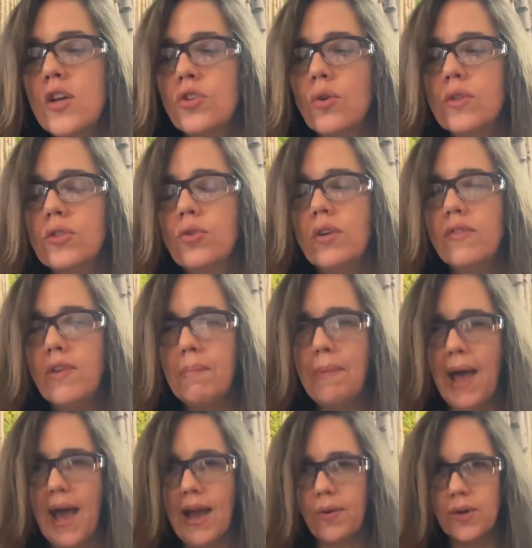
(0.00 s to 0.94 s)
So it's sort of a
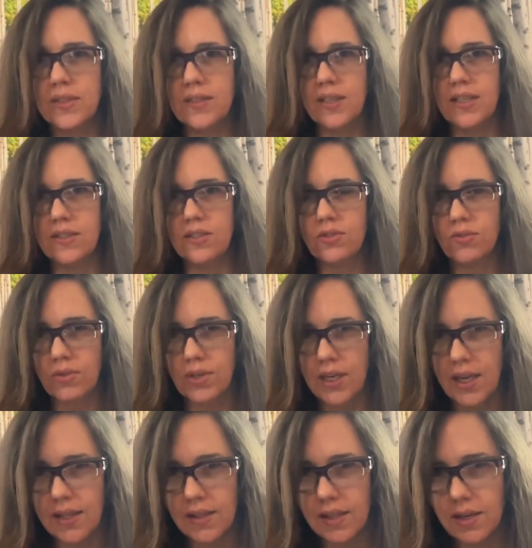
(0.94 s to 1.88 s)
backwards
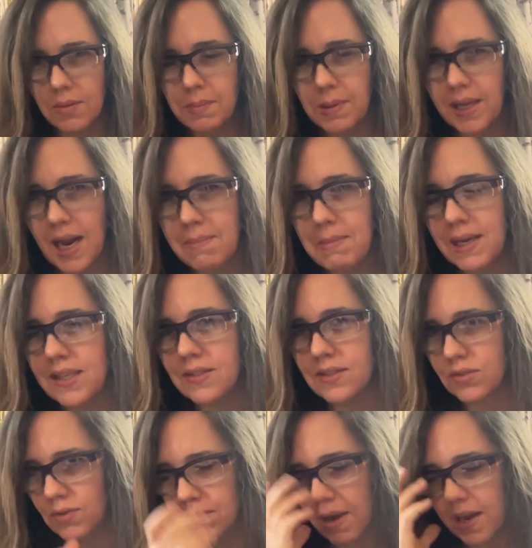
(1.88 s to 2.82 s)
history, a little bit. I mean,
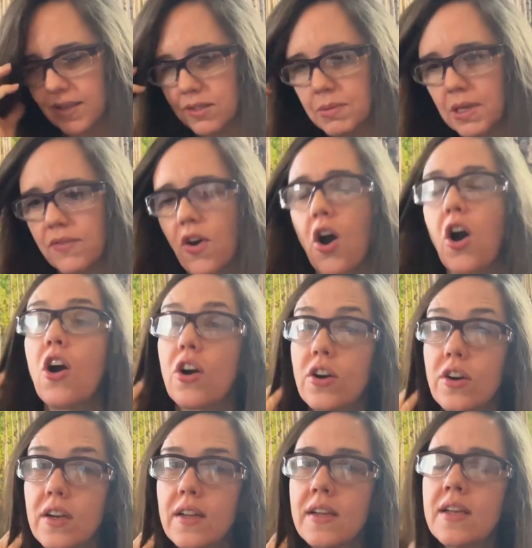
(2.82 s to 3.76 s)
it reminds me of
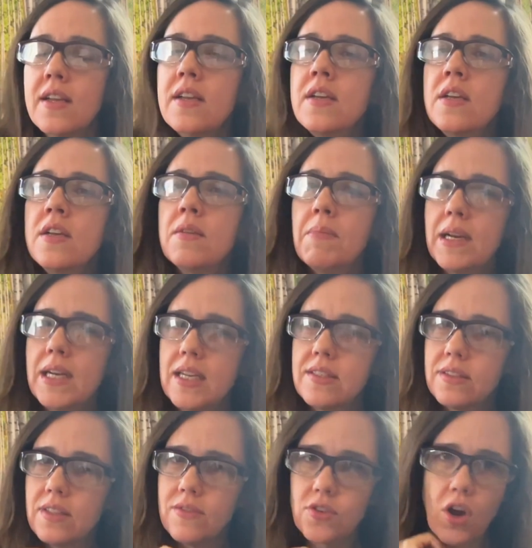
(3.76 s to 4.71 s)
art. My niece loves